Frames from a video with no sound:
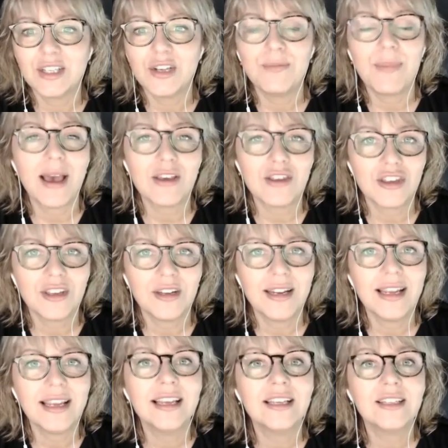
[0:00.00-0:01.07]
Her passion
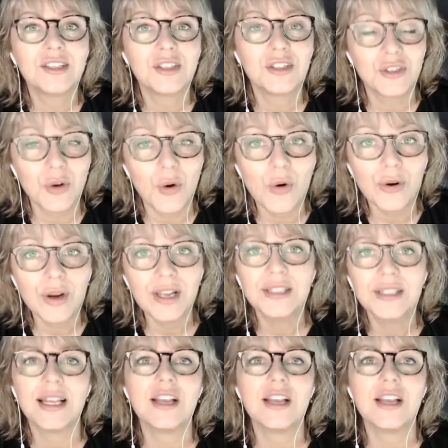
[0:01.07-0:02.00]
is stories,